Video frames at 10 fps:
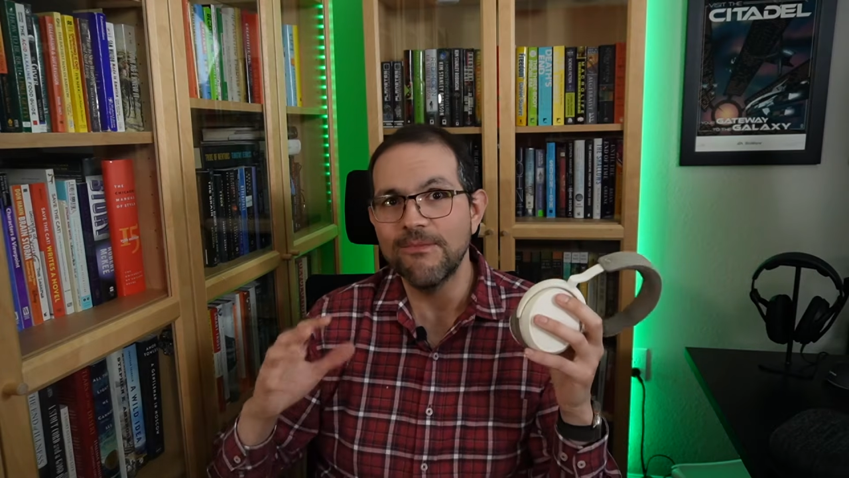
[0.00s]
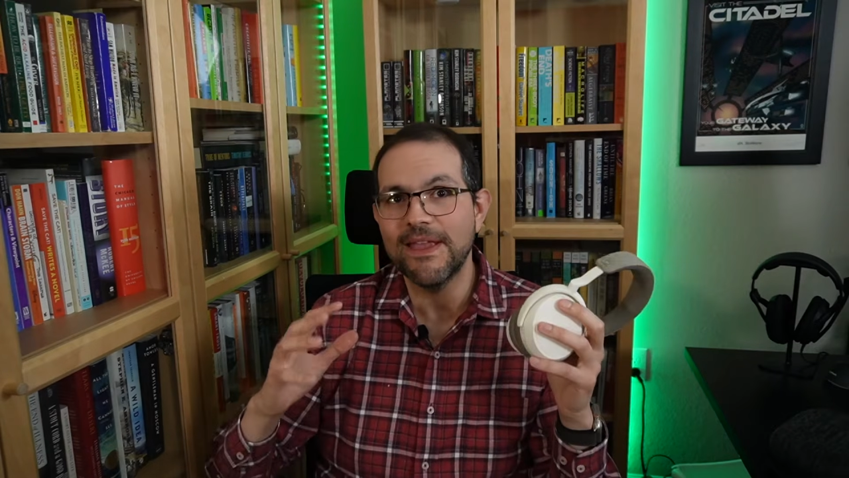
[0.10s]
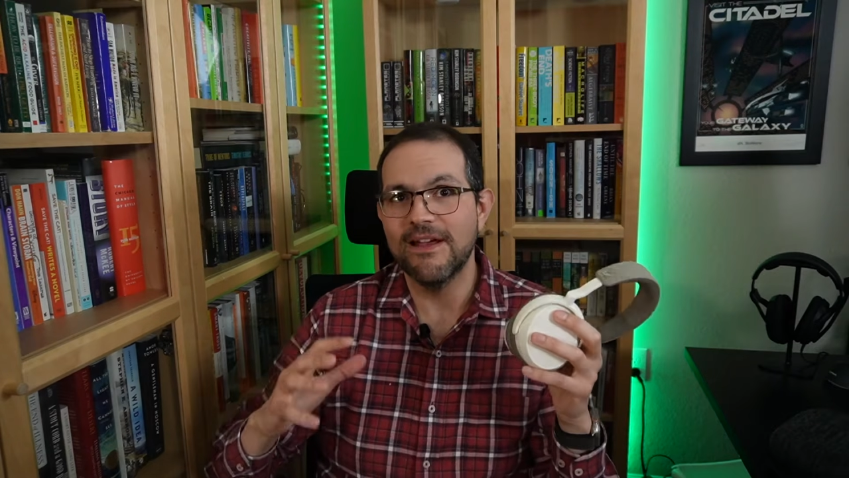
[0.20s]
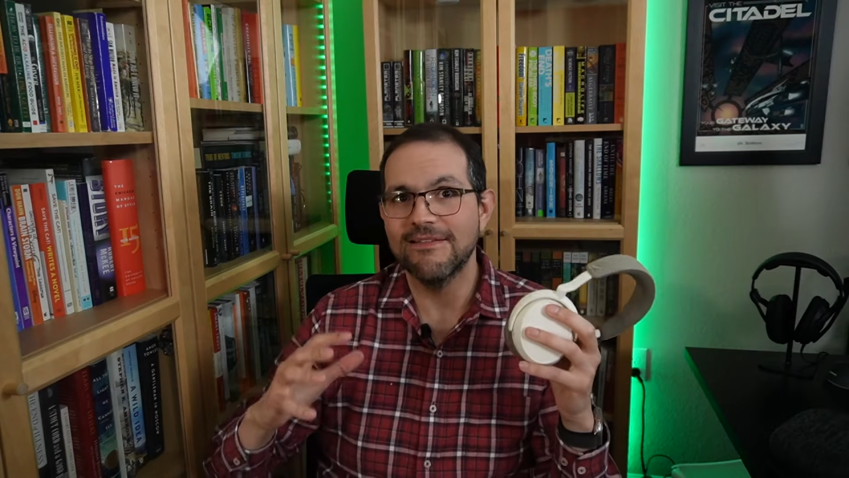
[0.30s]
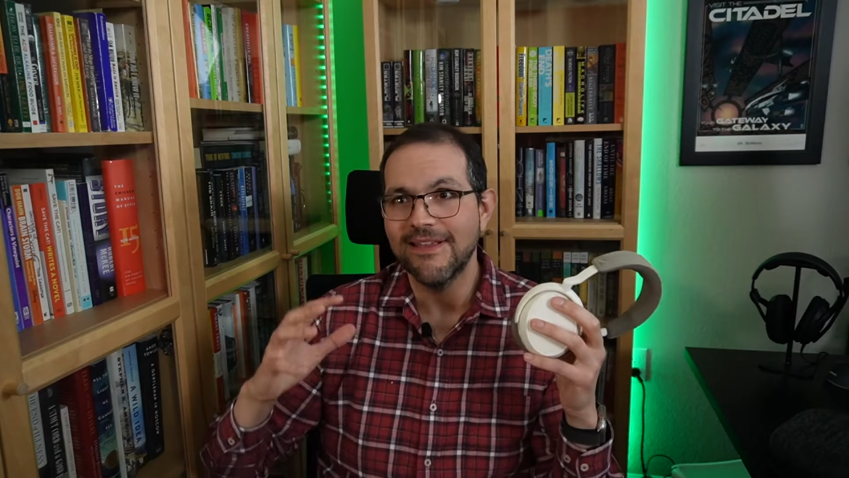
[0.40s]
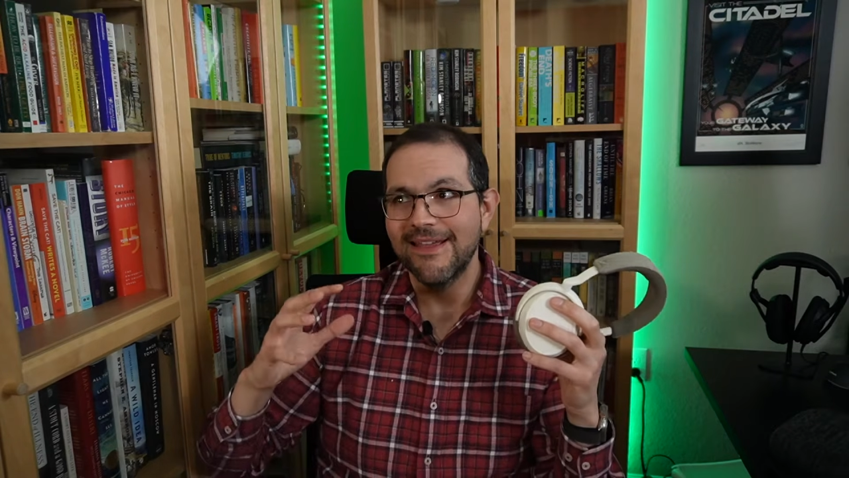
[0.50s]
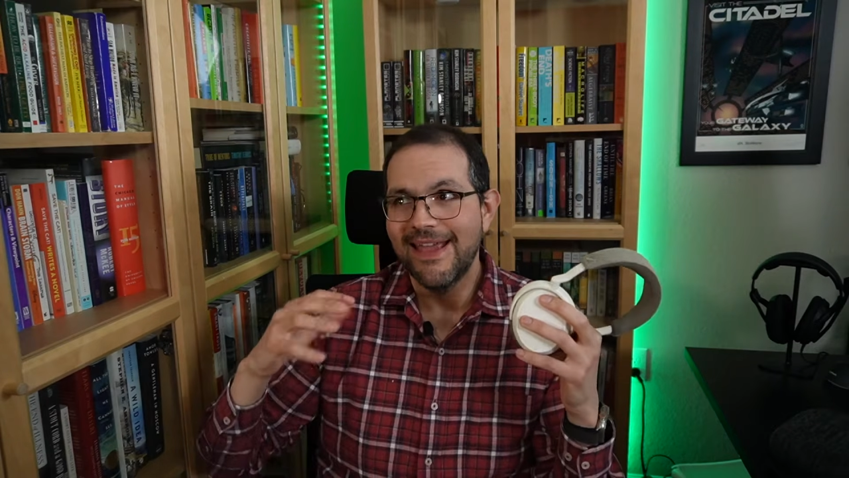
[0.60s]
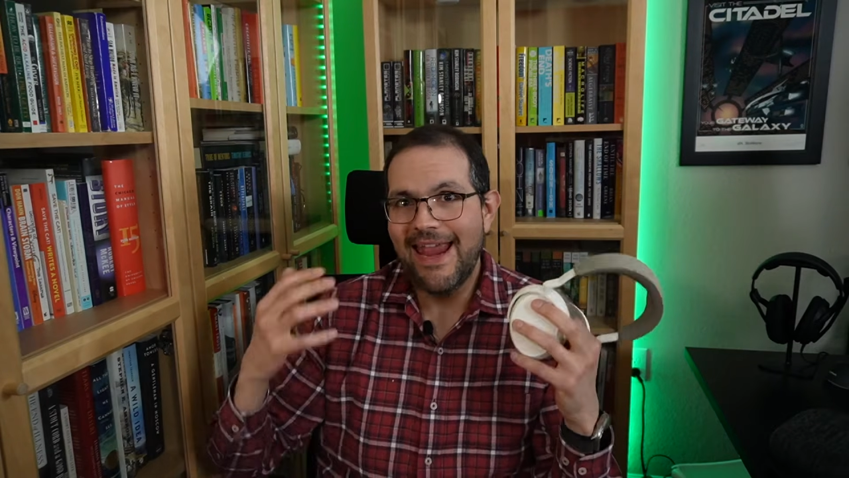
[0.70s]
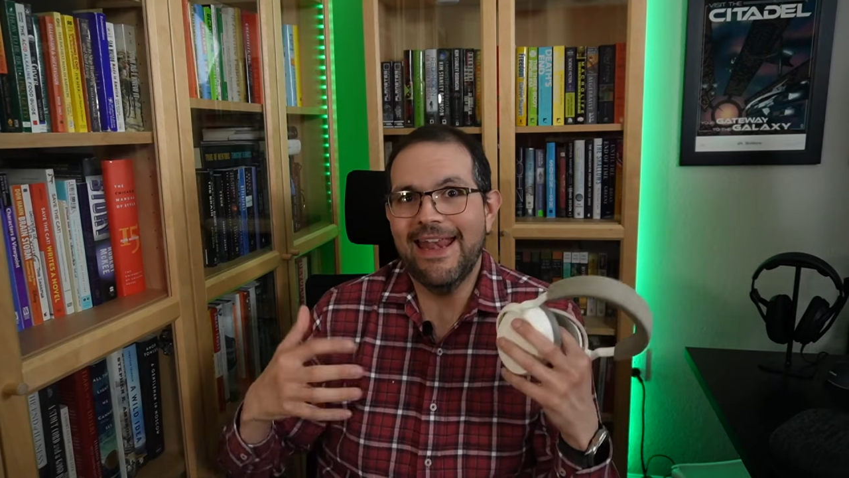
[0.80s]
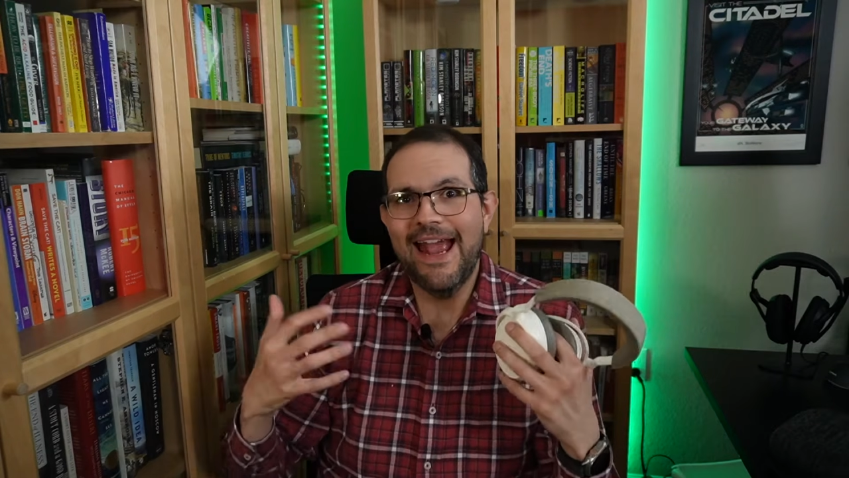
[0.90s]
because
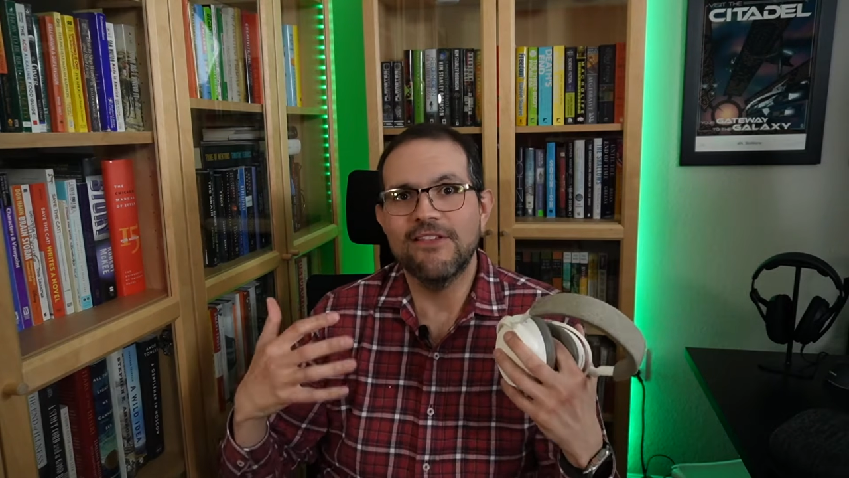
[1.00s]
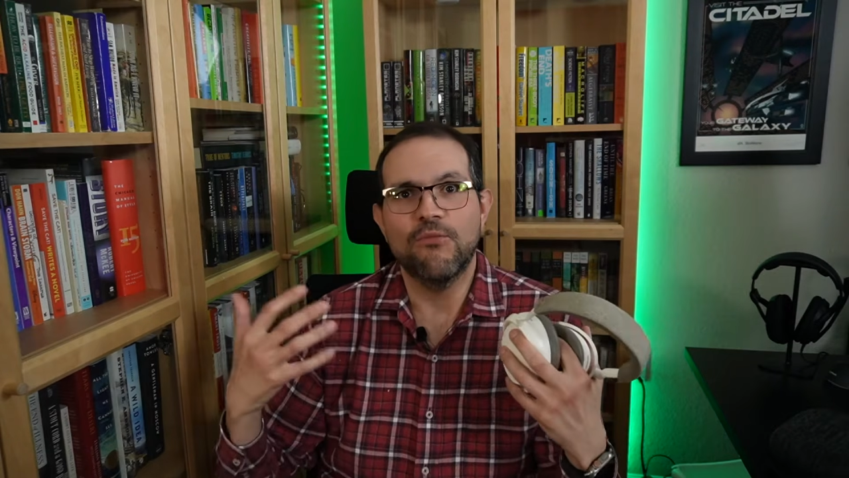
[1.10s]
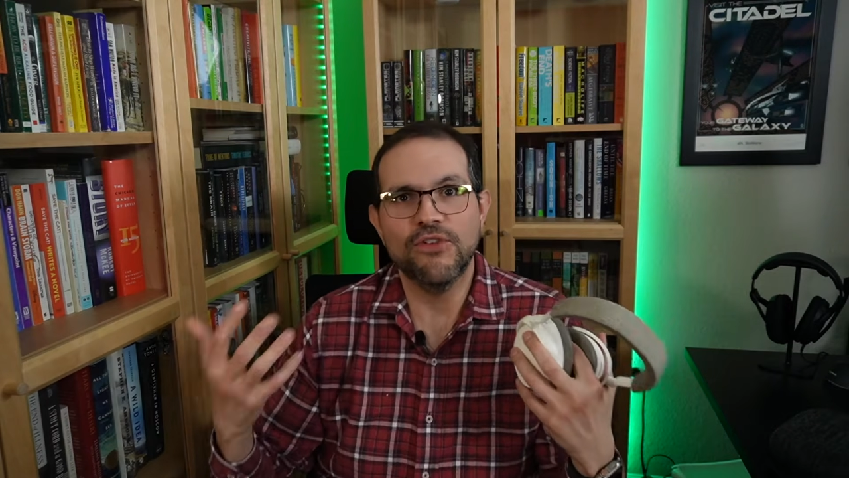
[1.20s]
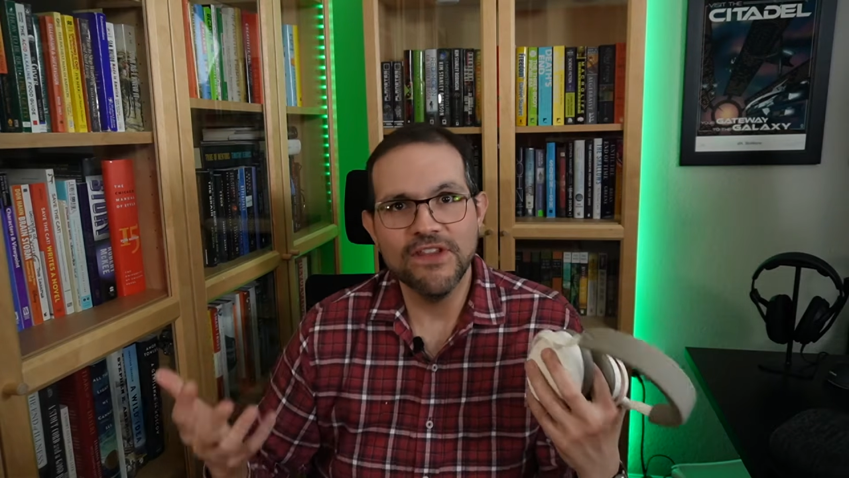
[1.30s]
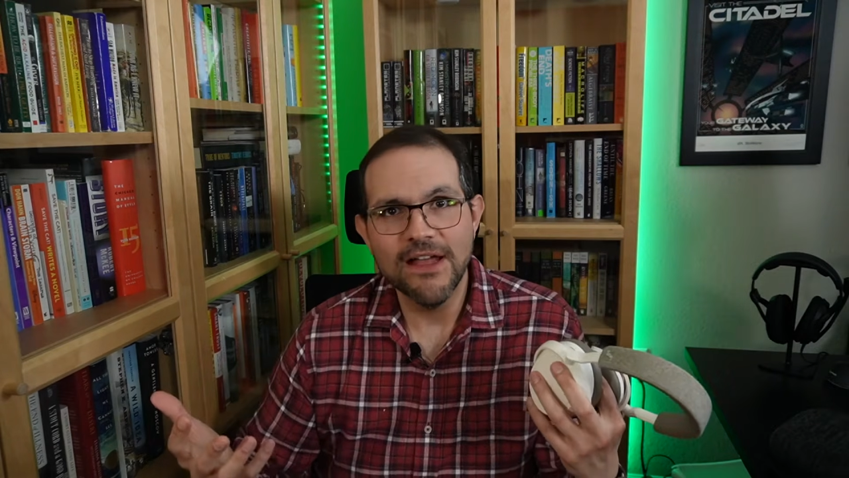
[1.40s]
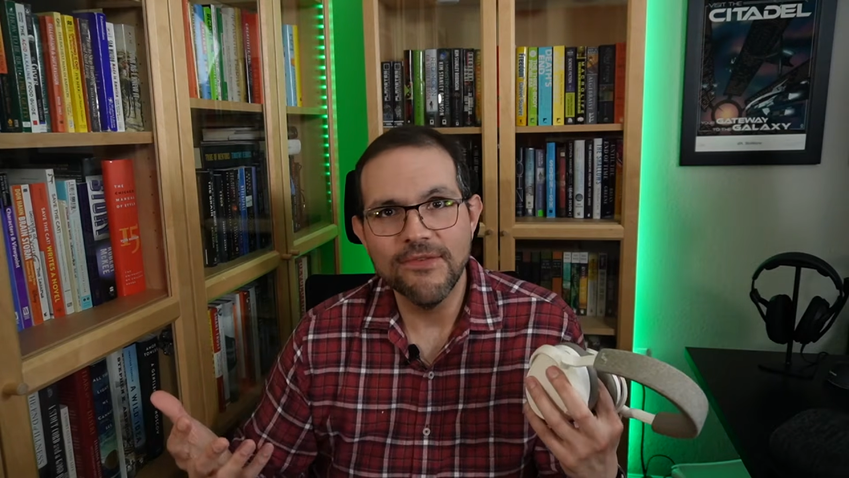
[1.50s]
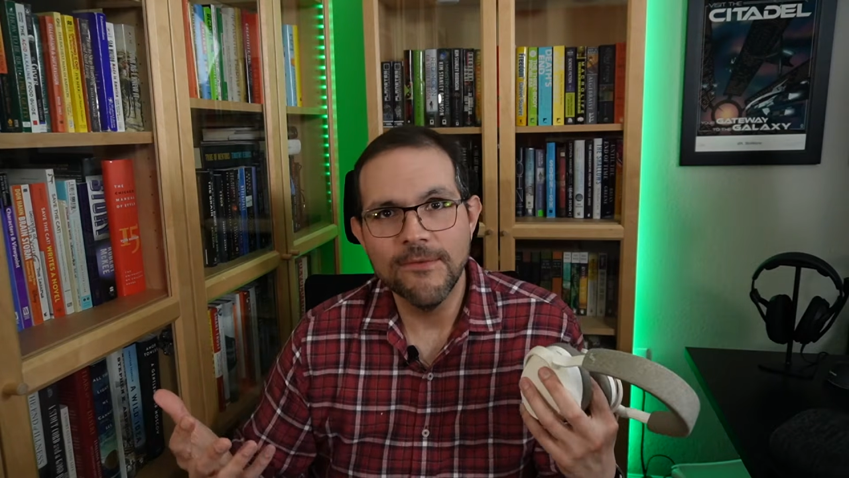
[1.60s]
it has more stuff.